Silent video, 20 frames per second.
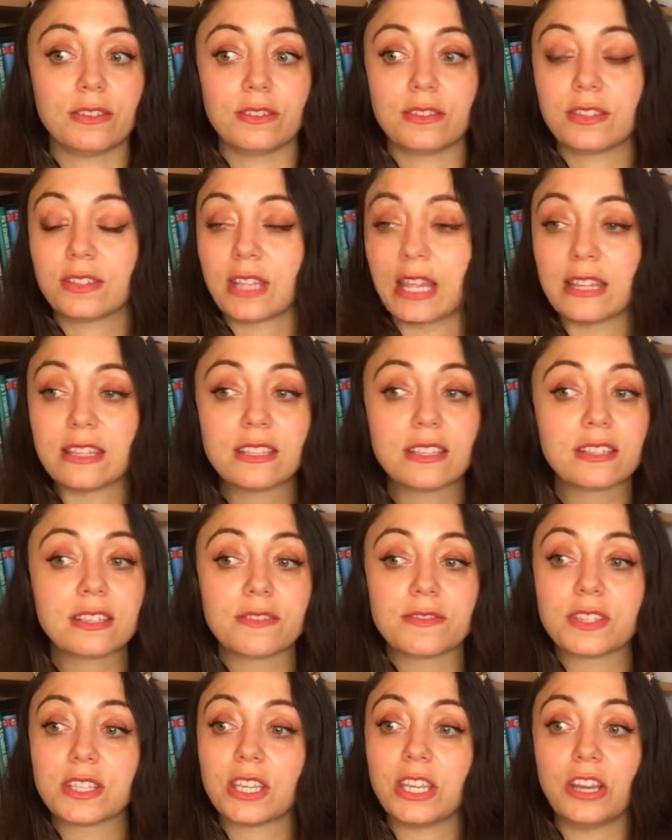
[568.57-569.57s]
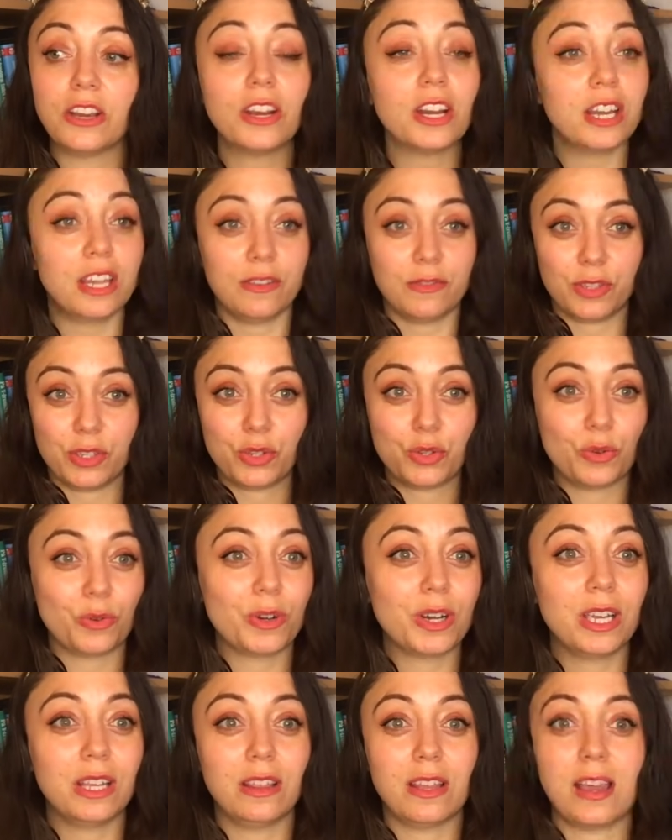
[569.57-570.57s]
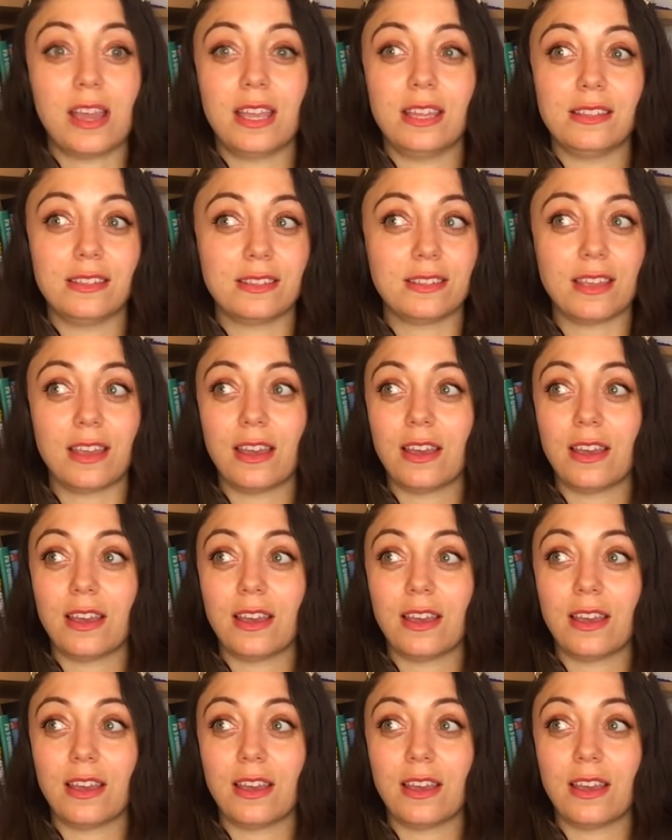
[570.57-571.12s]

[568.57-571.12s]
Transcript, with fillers: senses of security, of storylines,